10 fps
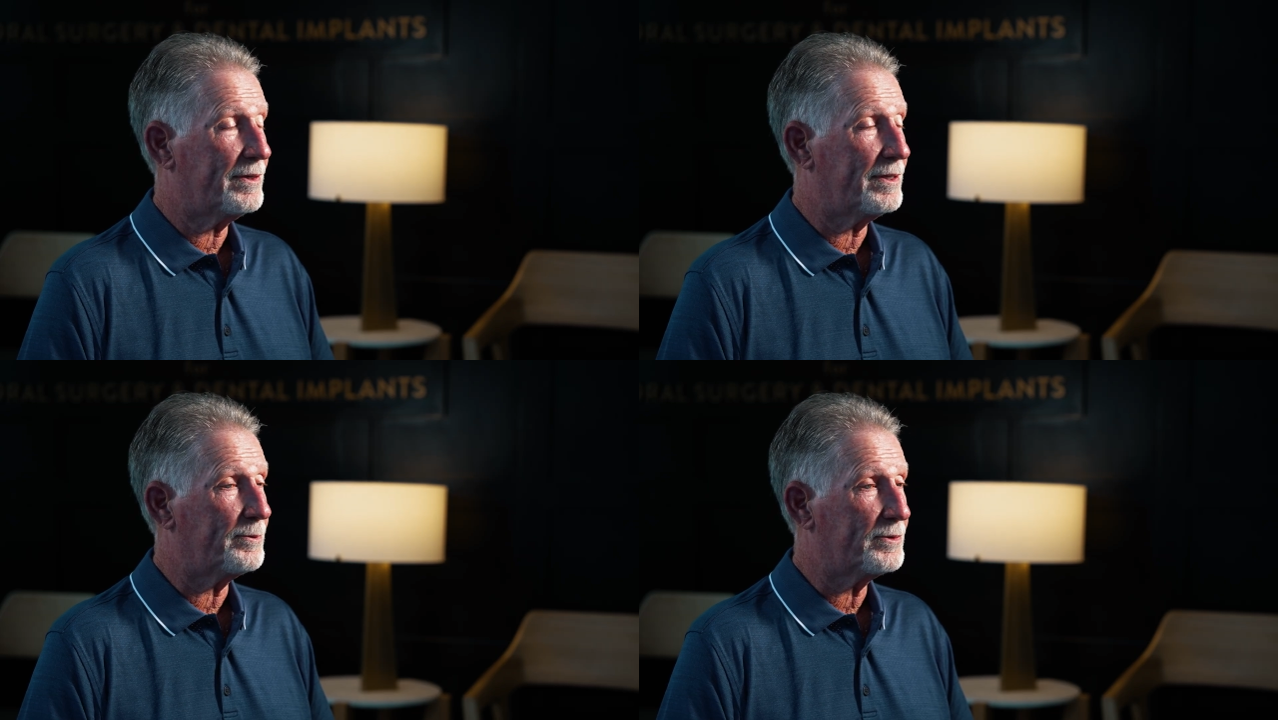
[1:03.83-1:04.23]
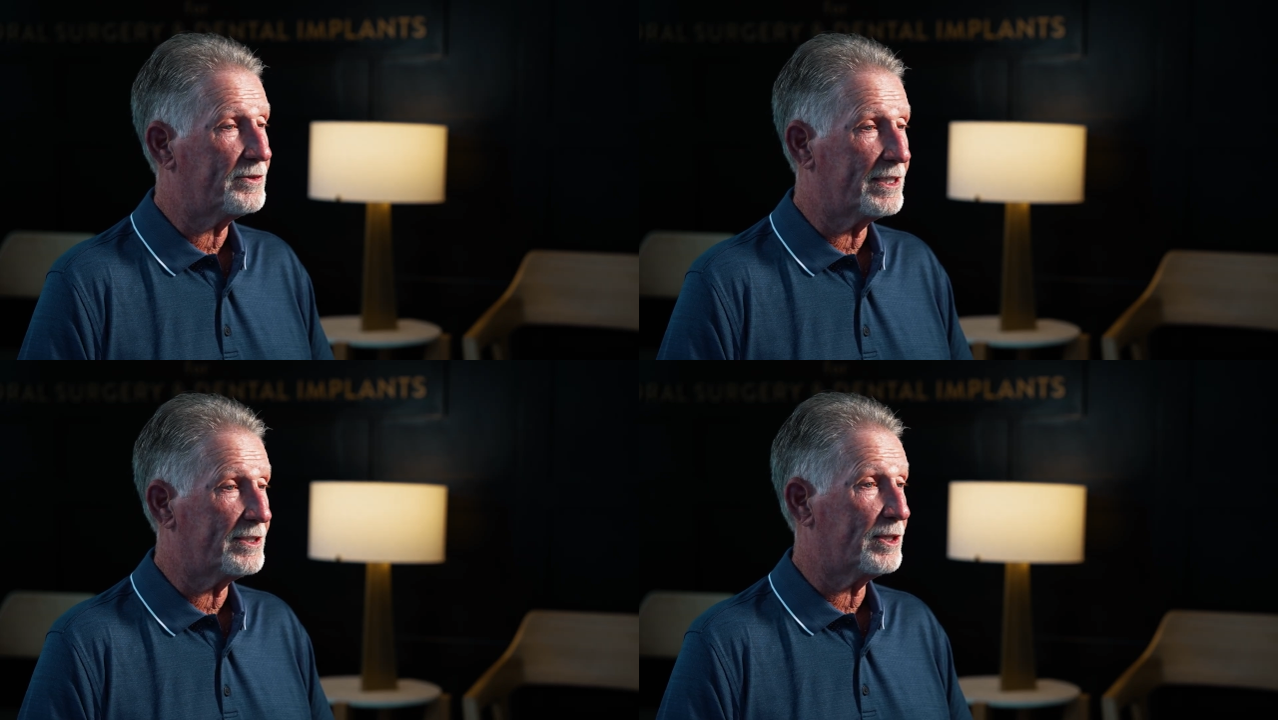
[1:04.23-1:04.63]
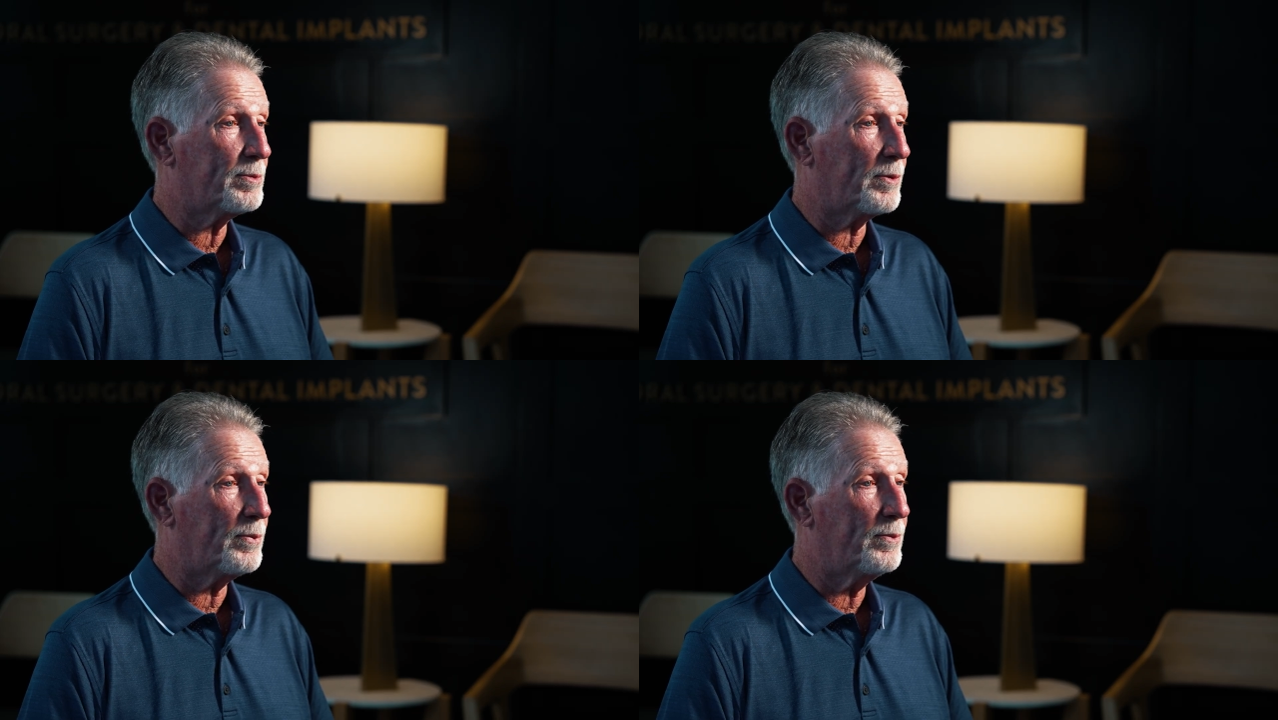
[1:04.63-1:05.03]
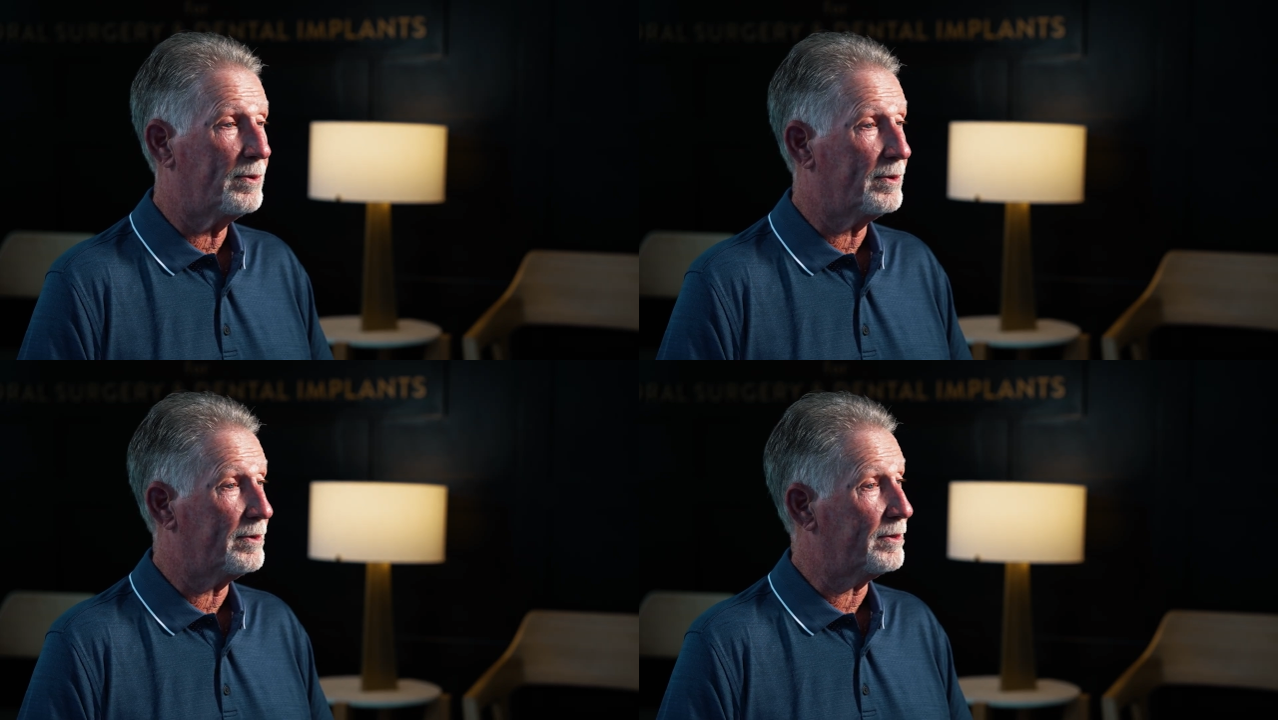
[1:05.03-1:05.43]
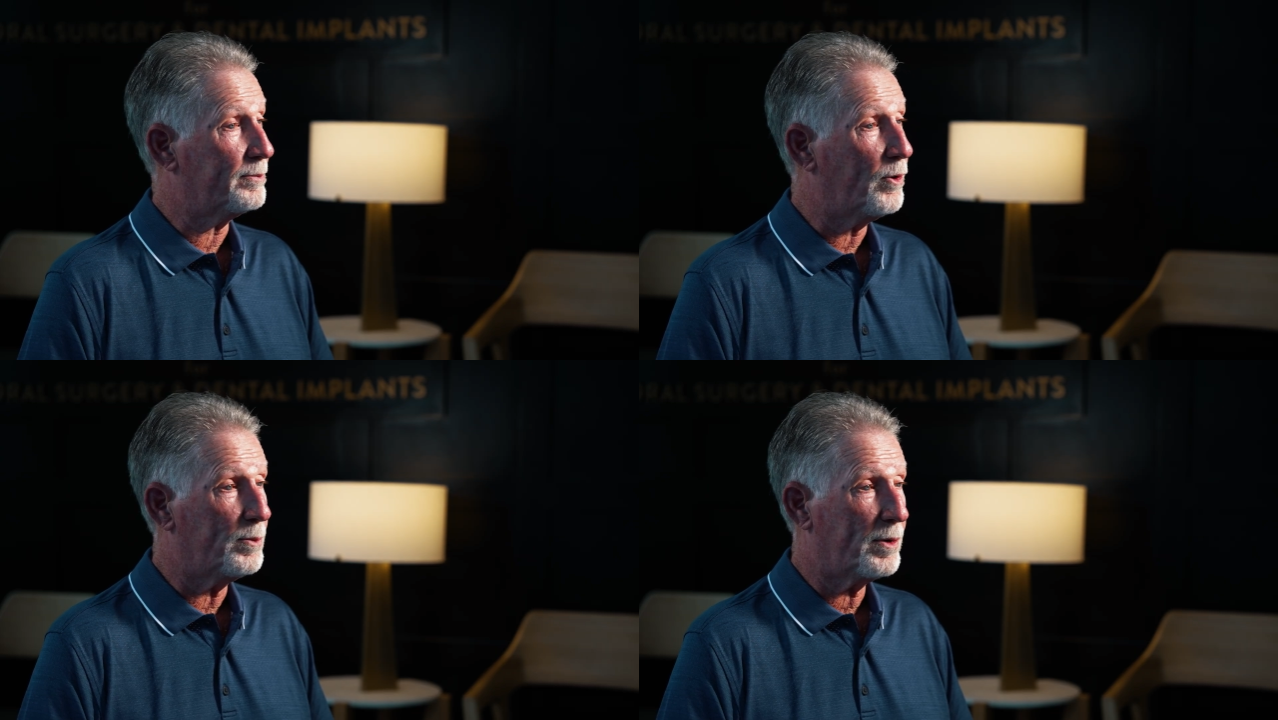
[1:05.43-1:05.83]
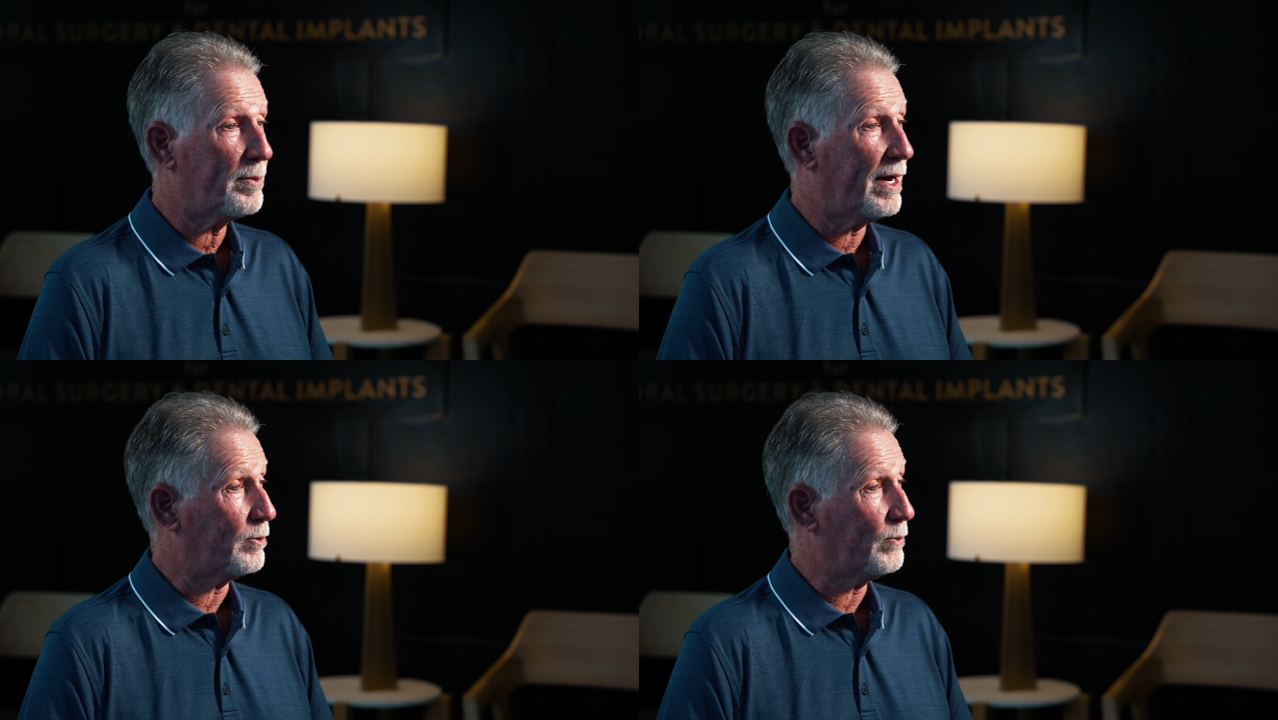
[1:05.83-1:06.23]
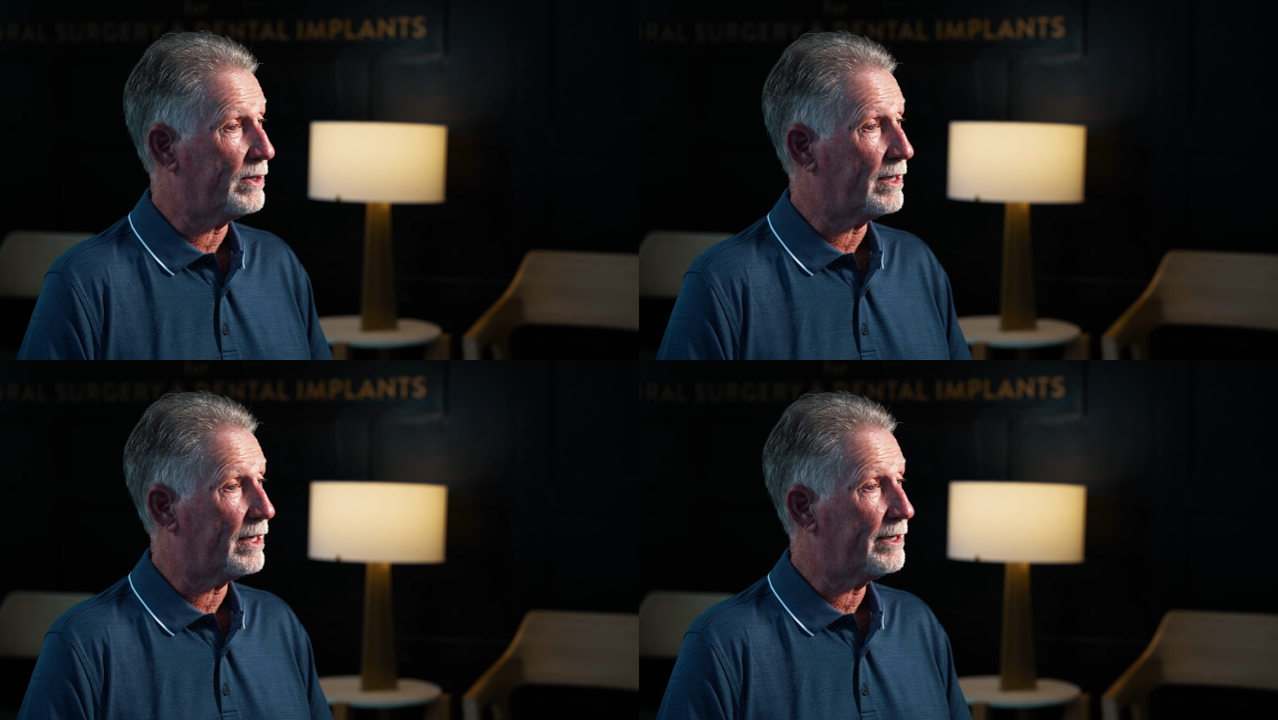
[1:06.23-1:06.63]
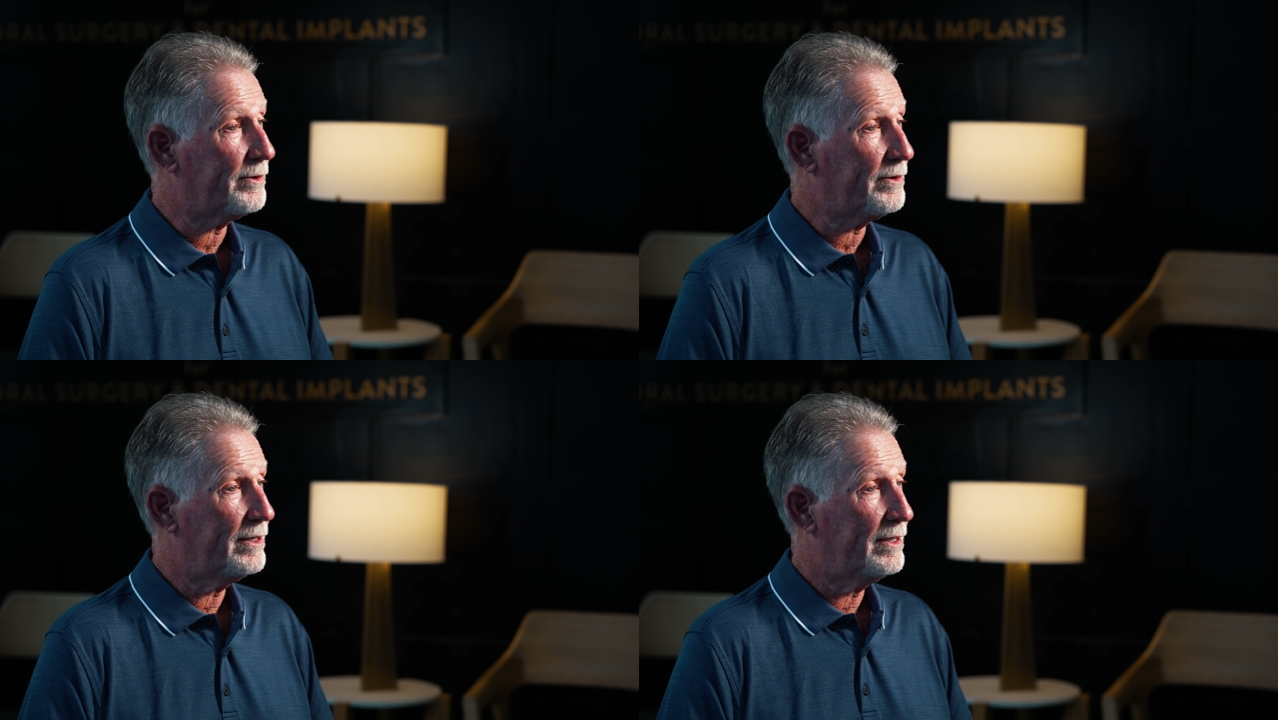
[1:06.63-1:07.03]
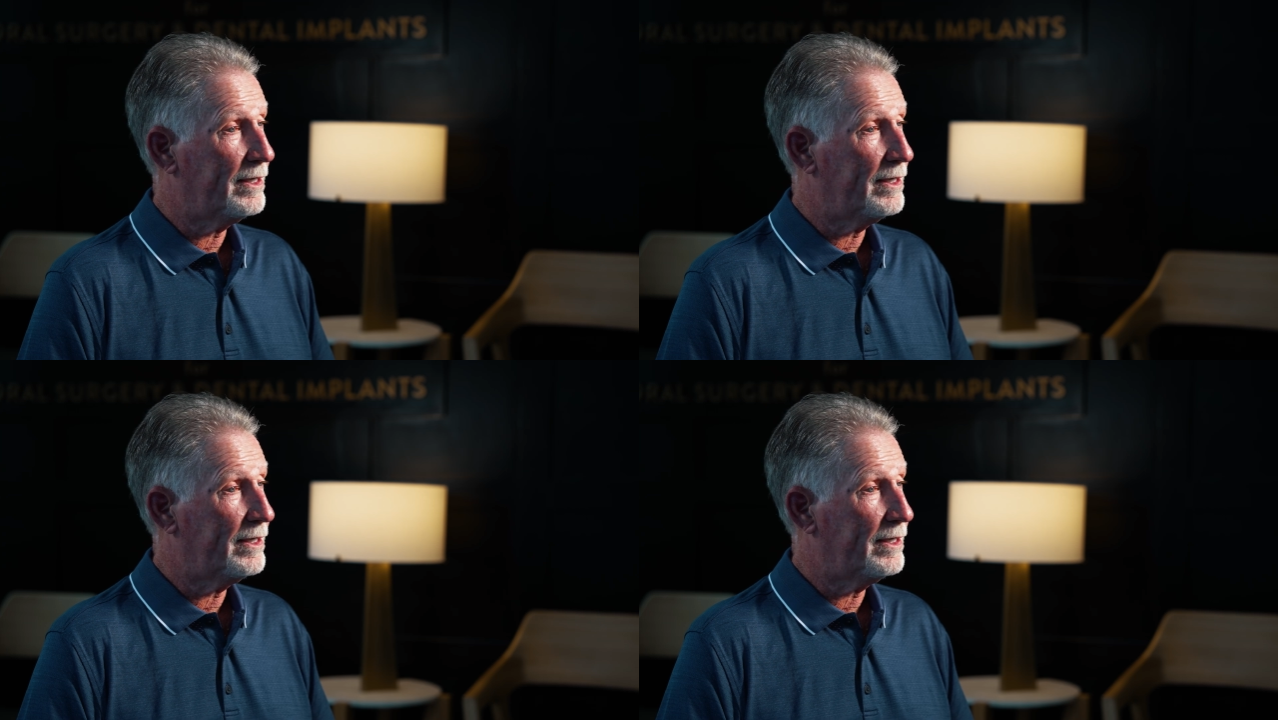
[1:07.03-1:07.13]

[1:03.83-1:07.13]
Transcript: Uh, we set us up a, an appointment about a week later.